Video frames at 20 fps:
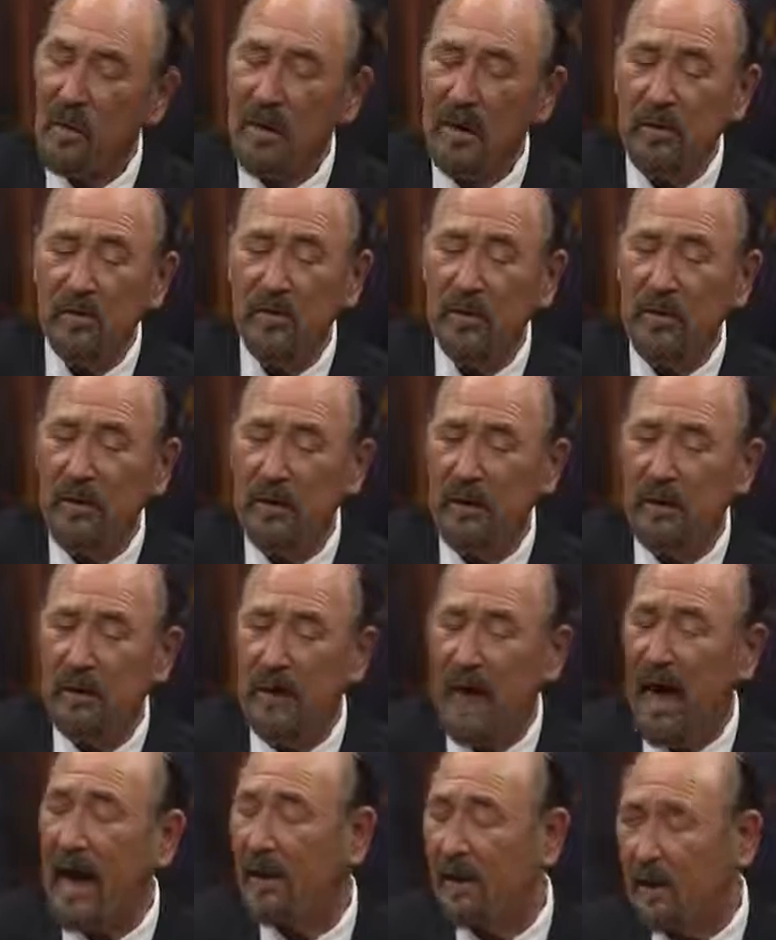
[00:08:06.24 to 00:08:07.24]
are you doing
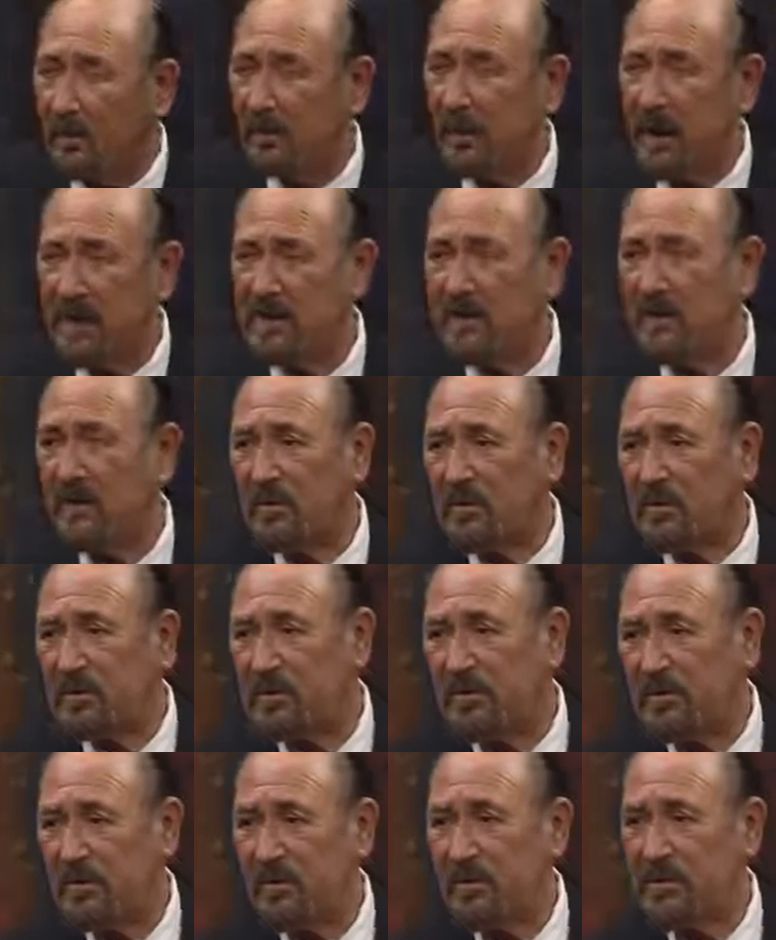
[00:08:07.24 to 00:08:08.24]
adult magic or
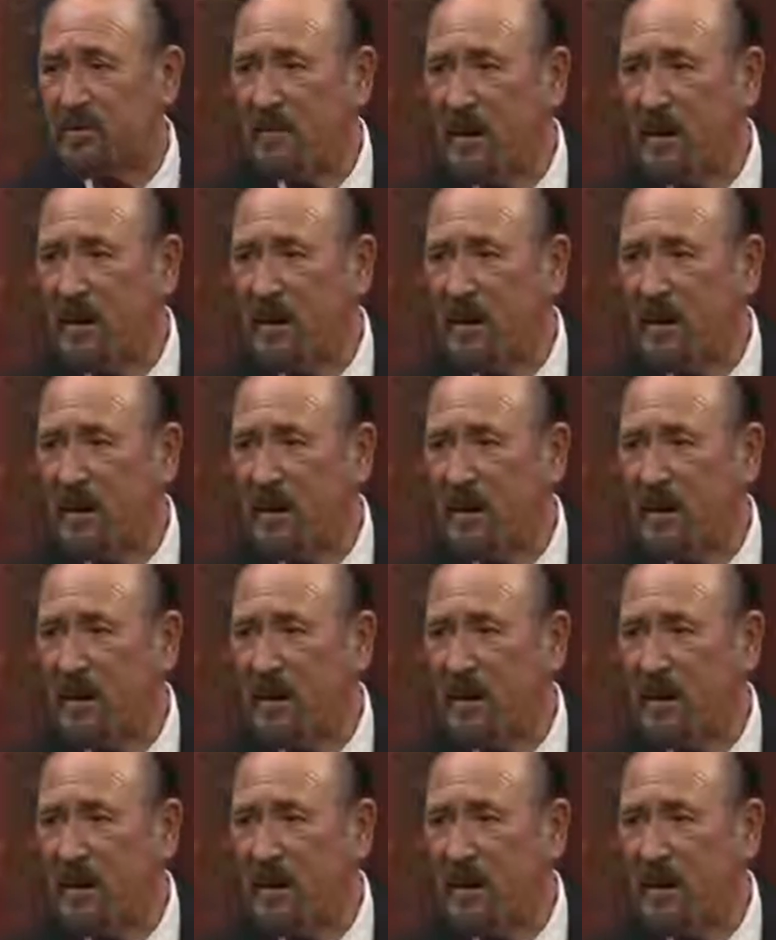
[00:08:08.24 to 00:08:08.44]
children's